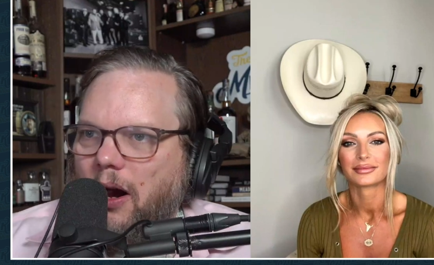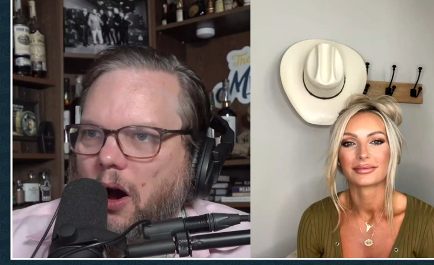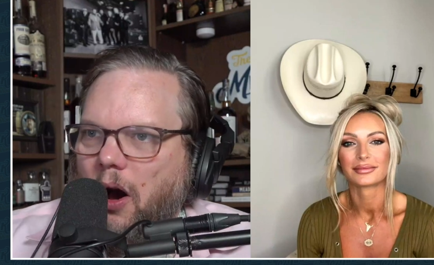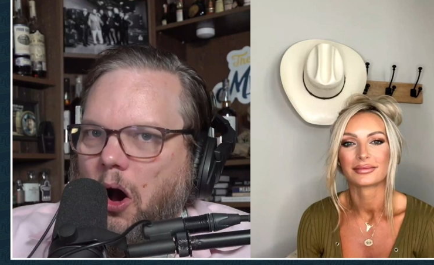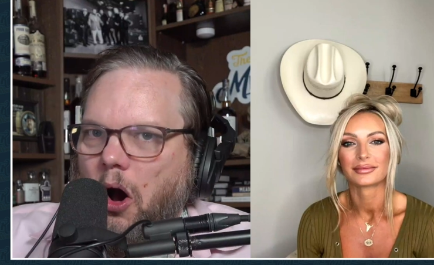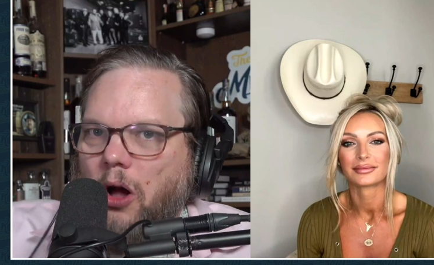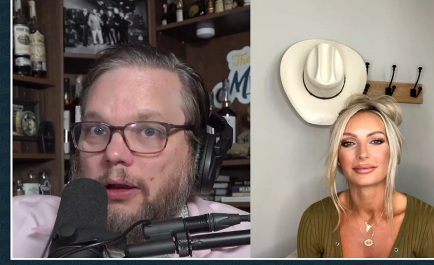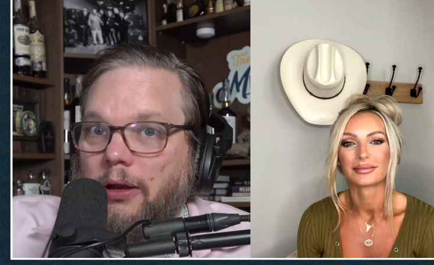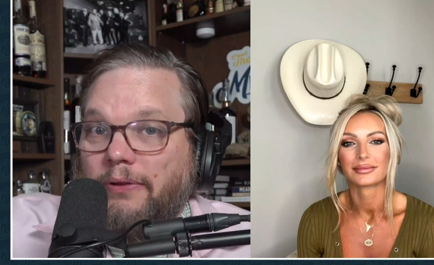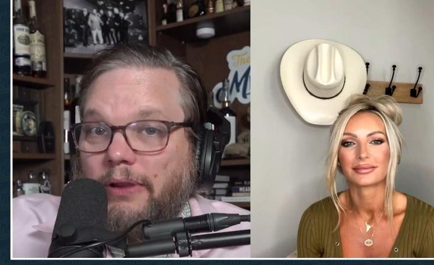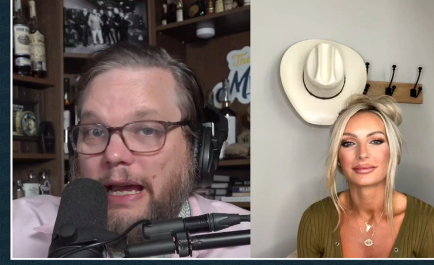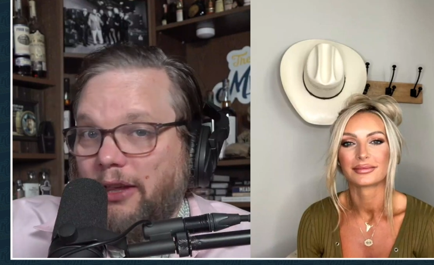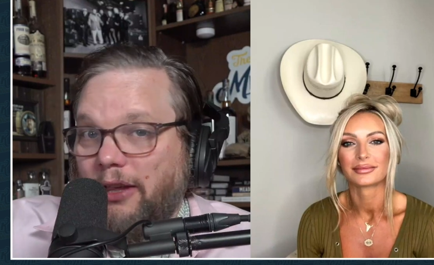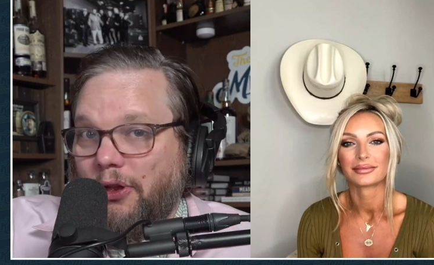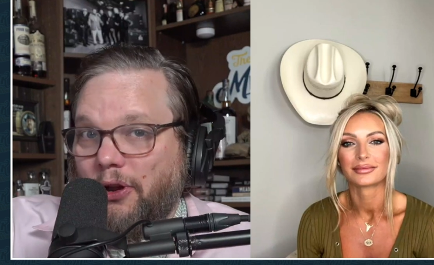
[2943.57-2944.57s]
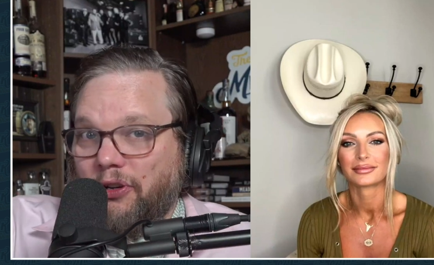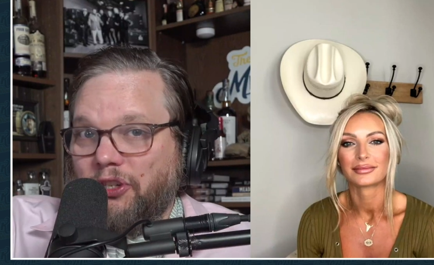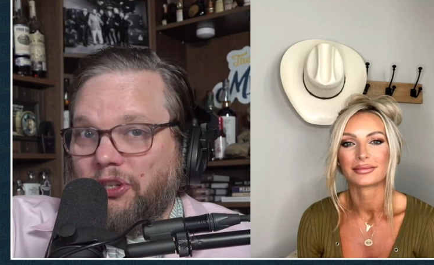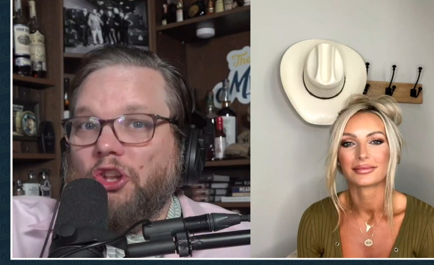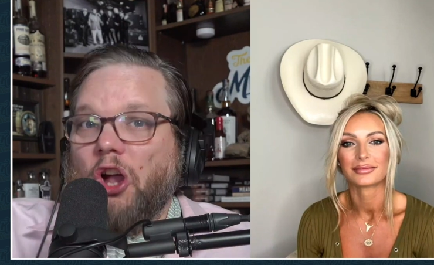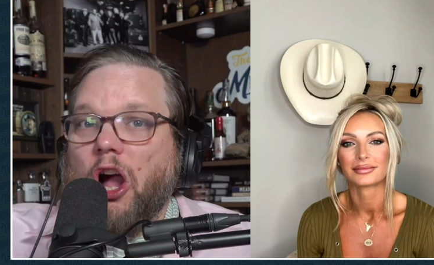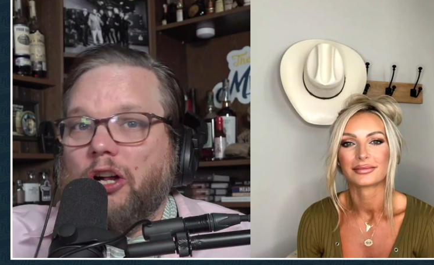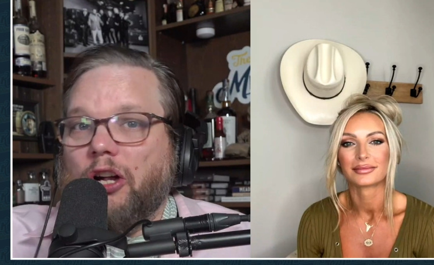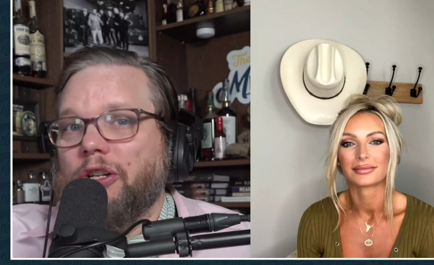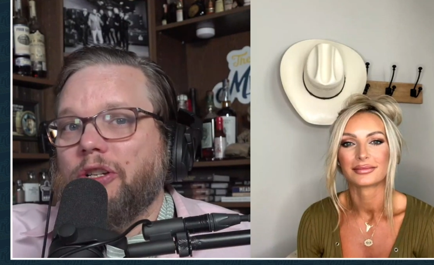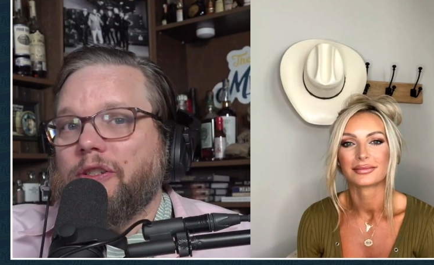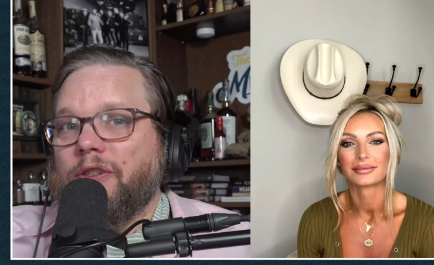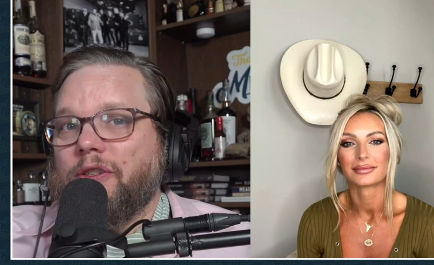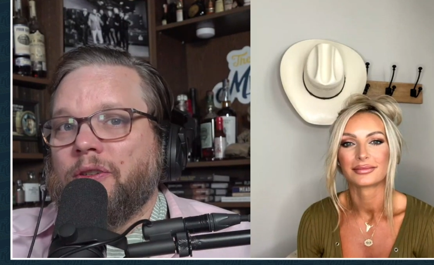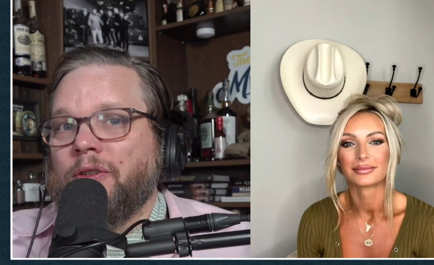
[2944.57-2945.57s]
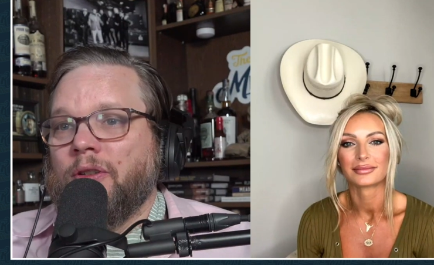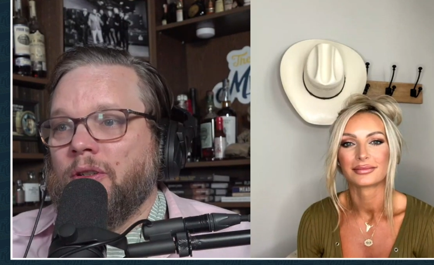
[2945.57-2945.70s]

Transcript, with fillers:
Speaker 1: all of like their stalkers